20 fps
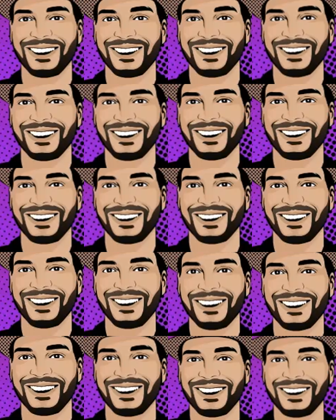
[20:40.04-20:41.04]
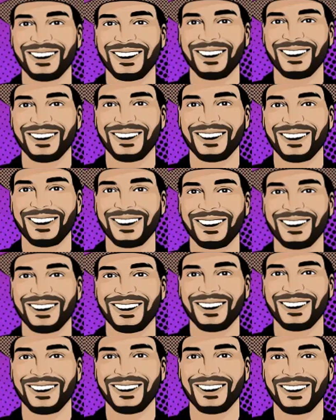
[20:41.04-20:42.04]
customer acquisition
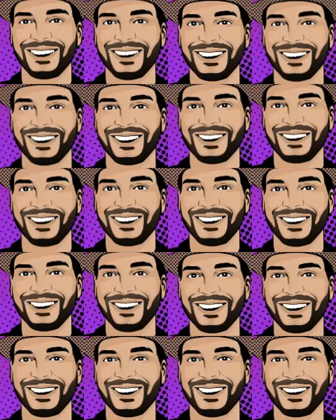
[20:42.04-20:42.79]
so when you look at that